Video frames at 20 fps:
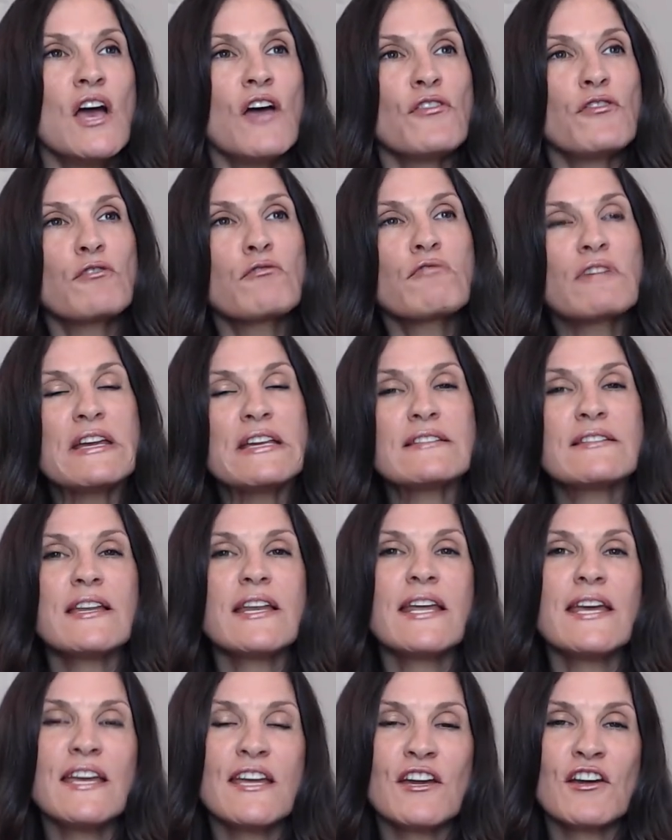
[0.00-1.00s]
The reason
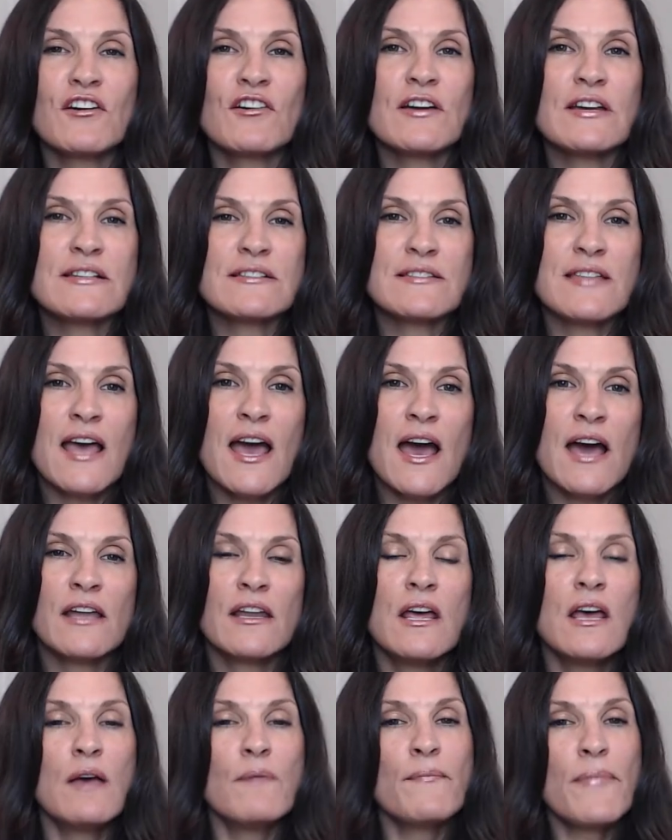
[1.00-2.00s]
here is that
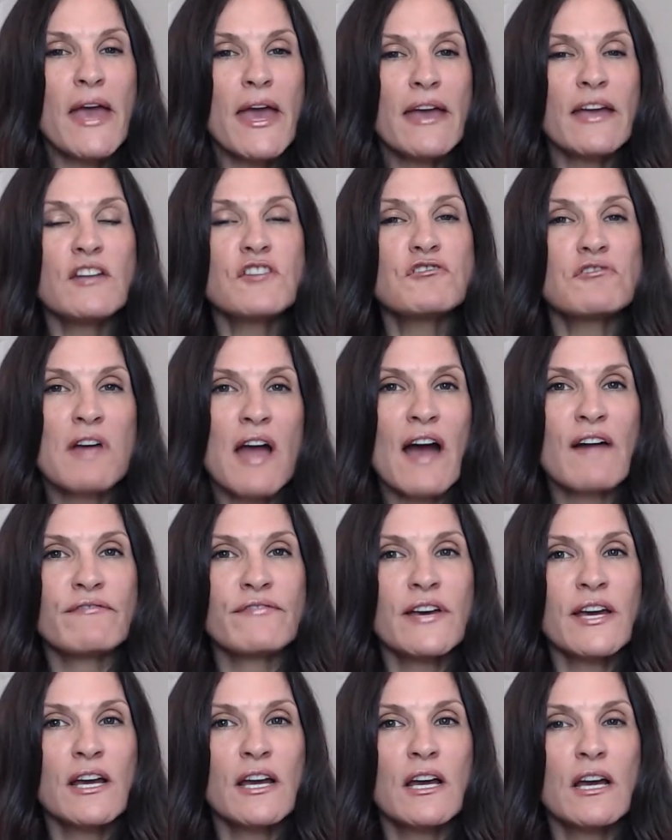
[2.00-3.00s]
paid
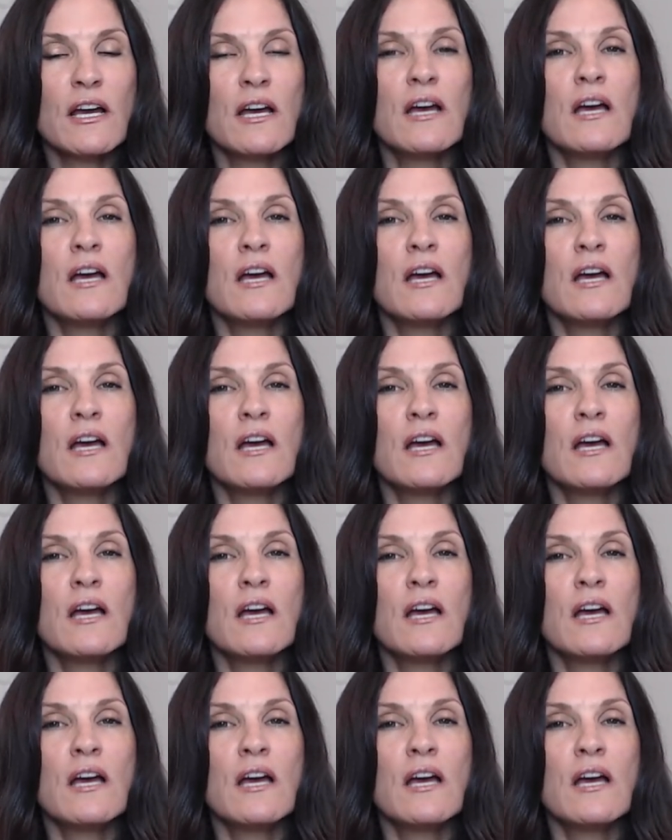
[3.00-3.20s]
traffic,